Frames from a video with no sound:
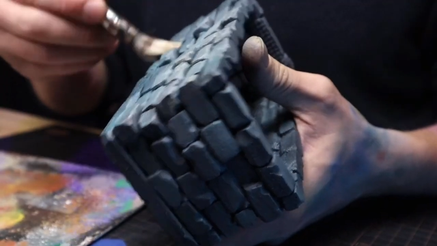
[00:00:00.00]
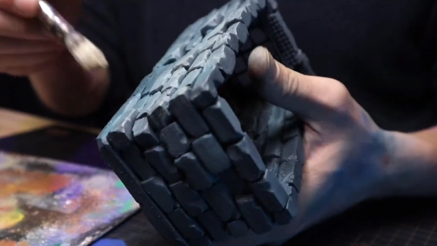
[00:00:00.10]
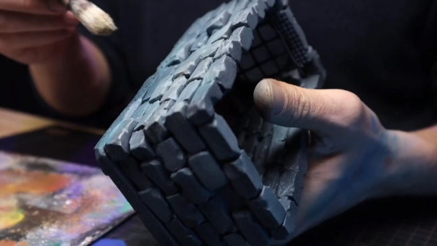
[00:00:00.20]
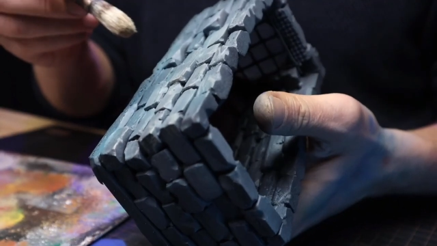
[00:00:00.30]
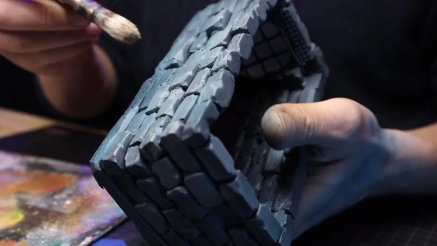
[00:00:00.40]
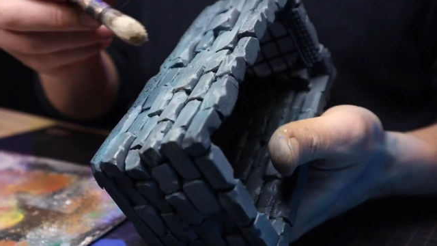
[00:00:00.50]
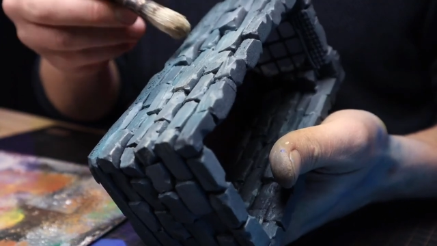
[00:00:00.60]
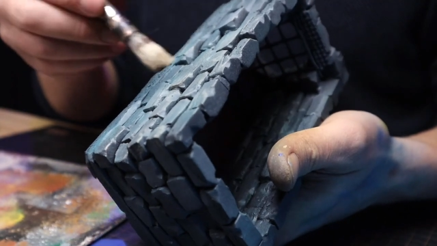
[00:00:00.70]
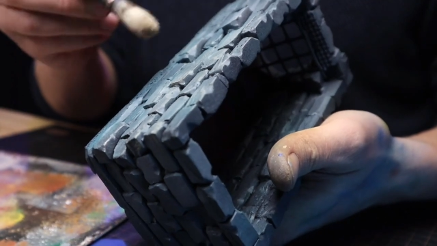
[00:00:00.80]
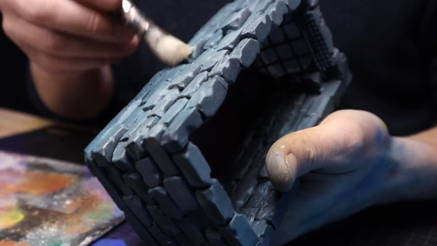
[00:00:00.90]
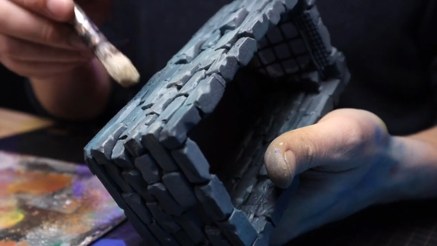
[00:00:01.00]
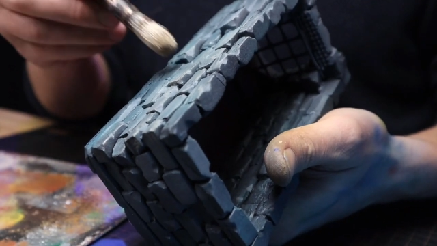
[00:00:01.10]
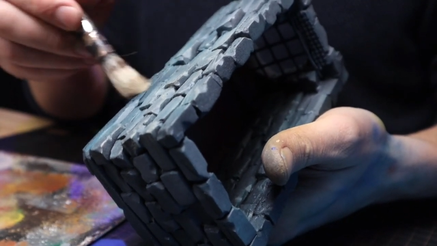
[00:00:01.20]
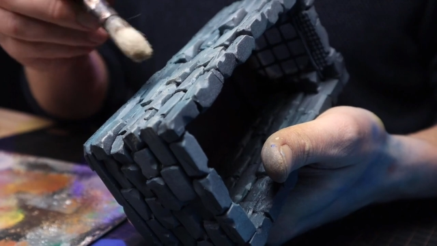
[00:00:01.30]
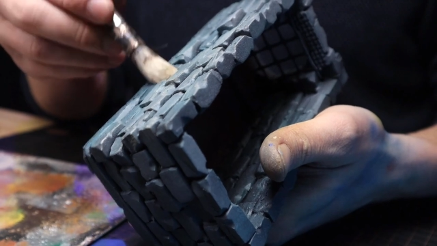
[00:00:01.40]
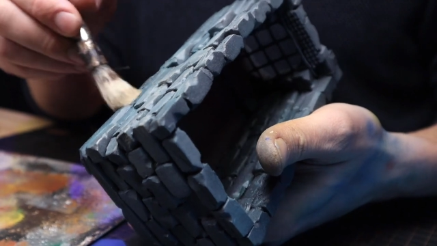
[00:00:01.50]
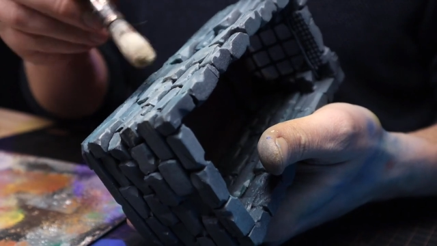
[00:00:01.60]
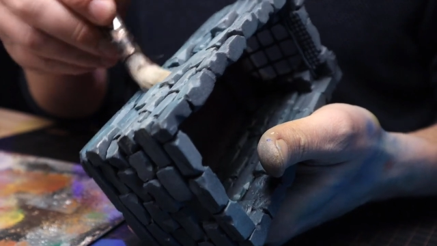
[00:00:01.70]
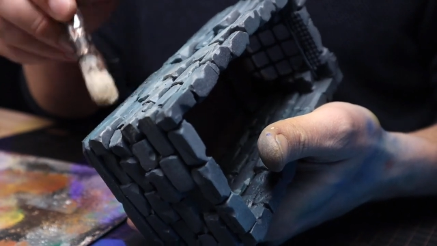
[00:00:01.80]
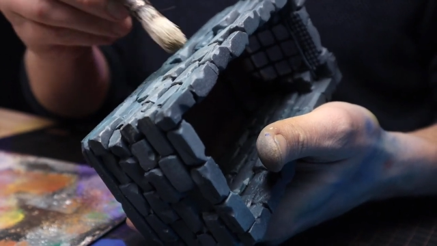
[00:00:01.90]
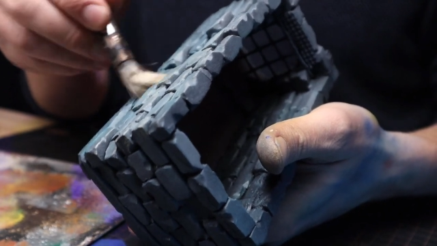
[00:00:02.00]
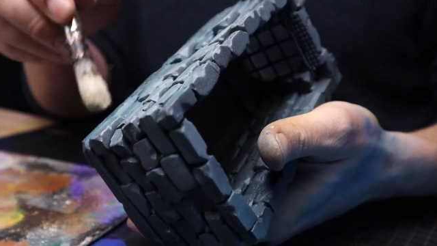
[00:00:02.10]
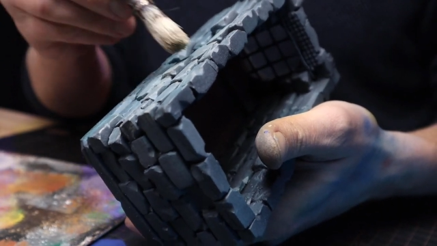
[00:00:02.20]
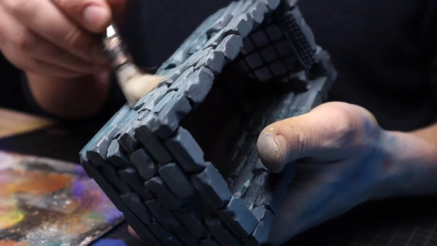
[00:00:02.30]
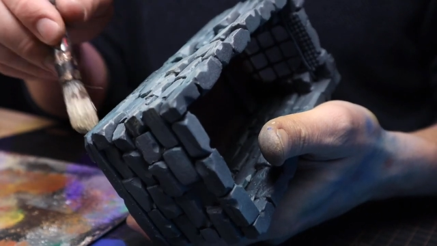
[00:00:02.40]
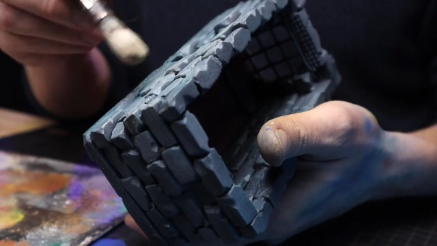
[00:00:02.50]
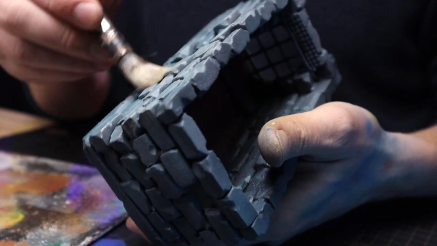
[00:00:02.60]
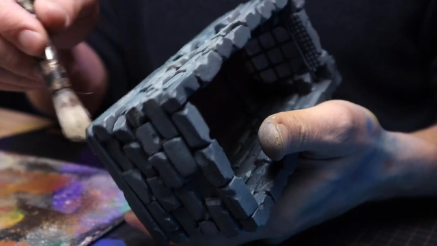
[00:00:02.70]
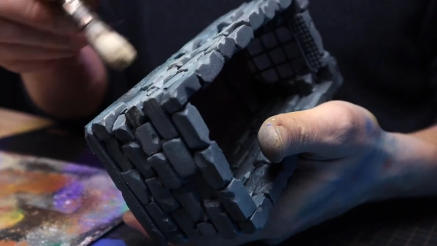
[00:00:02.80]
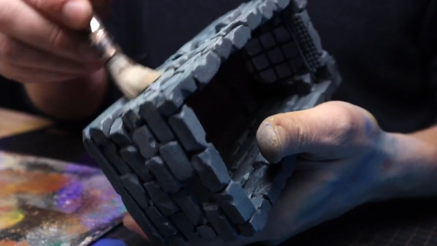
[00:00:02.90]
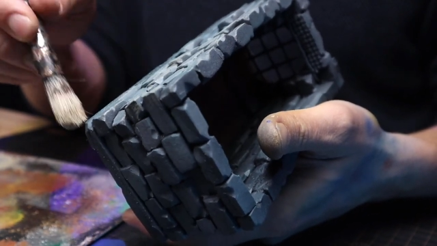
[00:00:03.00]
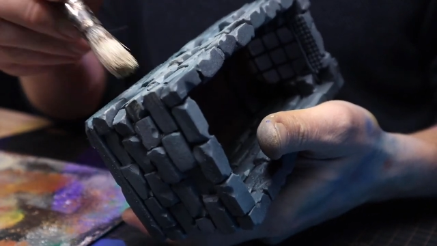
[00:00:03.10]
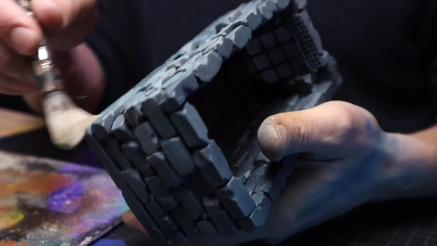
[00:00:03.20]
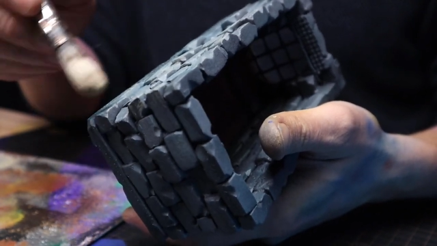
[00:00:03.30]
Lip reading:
No face is visible, so there are no lips to read.